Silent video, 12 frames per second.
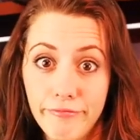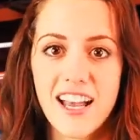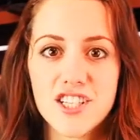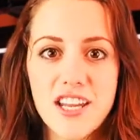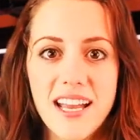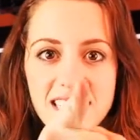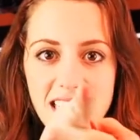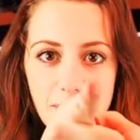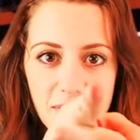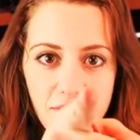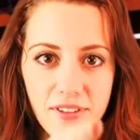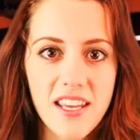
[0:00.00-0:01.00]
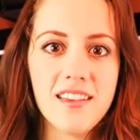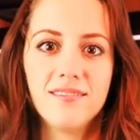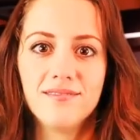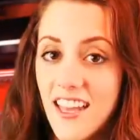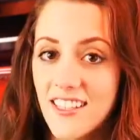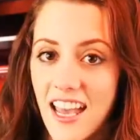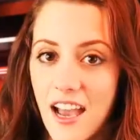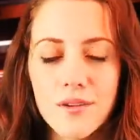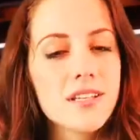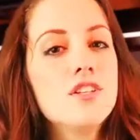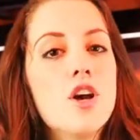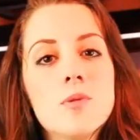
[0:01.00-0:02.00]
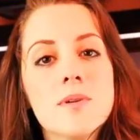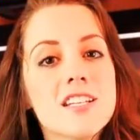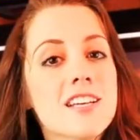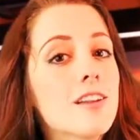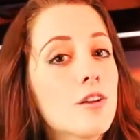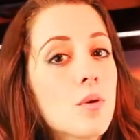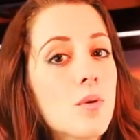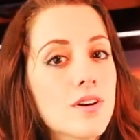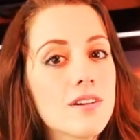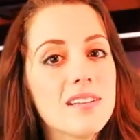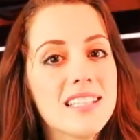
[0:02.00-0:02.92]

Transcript: Hashtag Team Tiffany. And now, in no particular order,